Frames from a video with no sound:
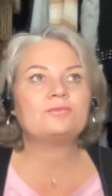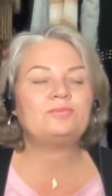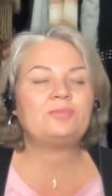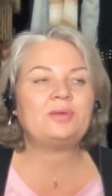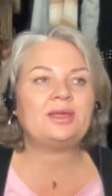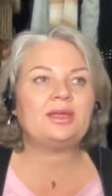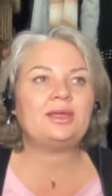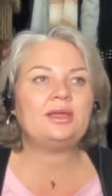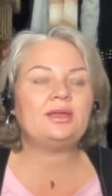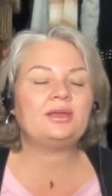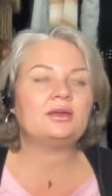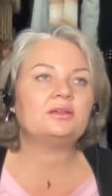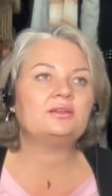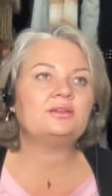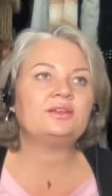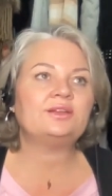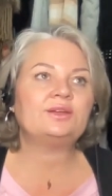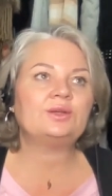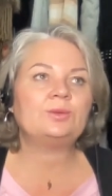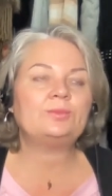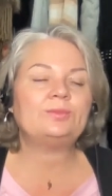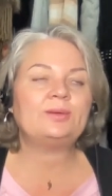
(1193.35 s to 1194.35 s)
being a
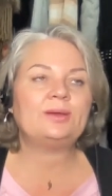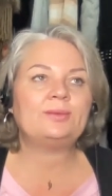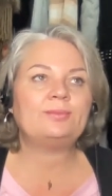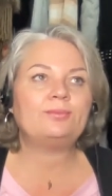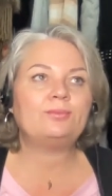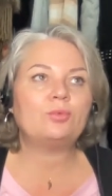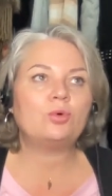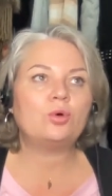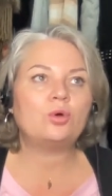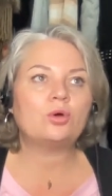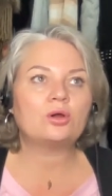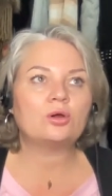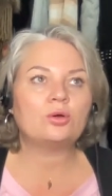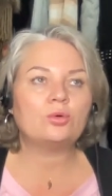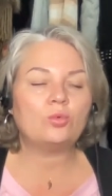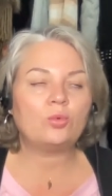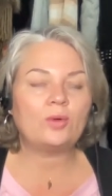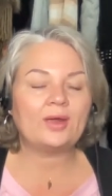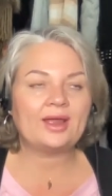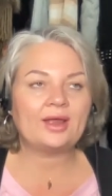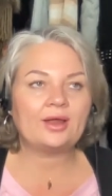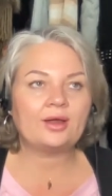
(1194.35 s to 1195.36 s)
little bit more
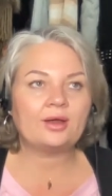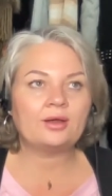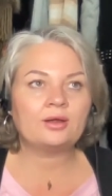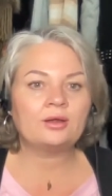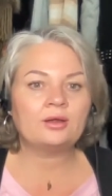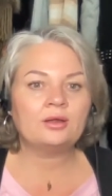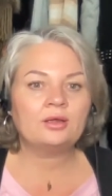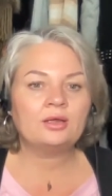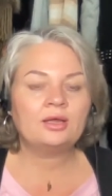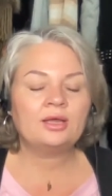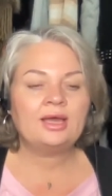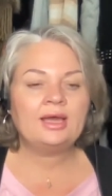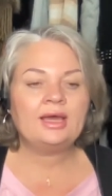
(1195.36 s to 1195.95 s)
aware